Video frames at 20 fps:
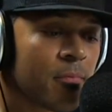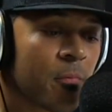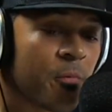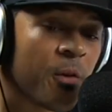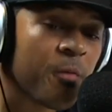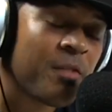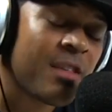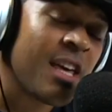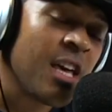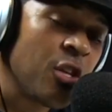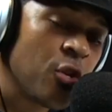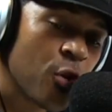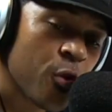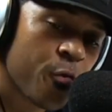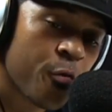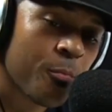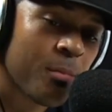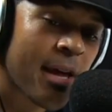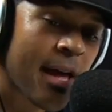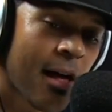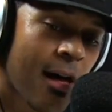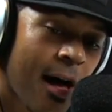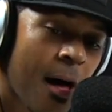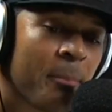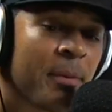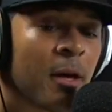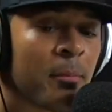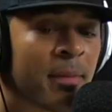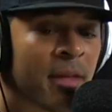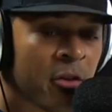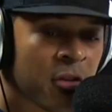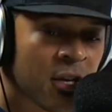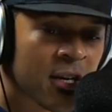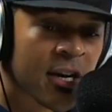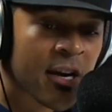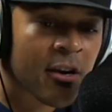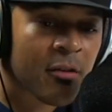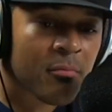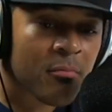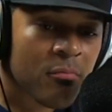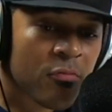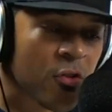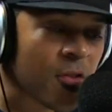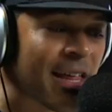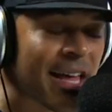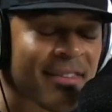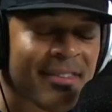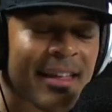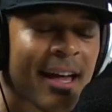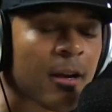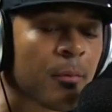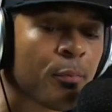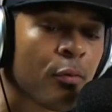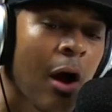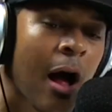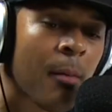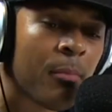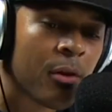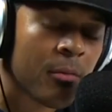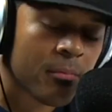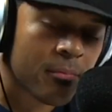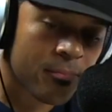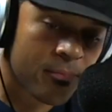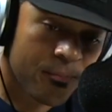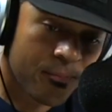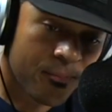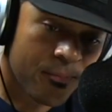15 years from now, I'll be a millionaire. So that's not a problem.